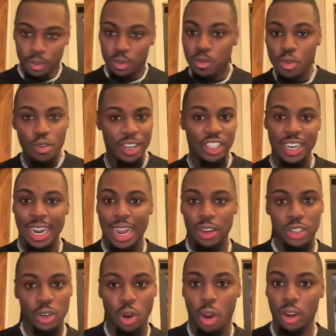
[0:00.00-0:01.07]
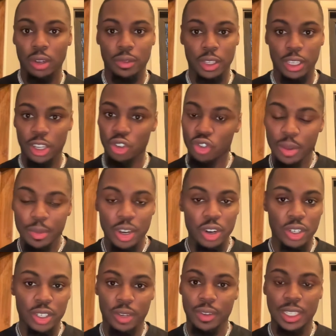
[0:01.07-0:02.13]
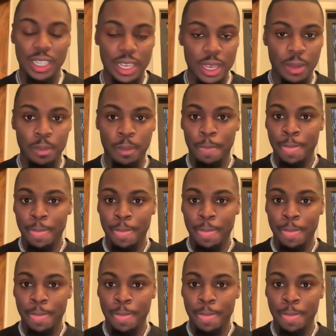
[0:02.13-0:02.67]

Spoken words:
Reaching out to all of the contributors of a team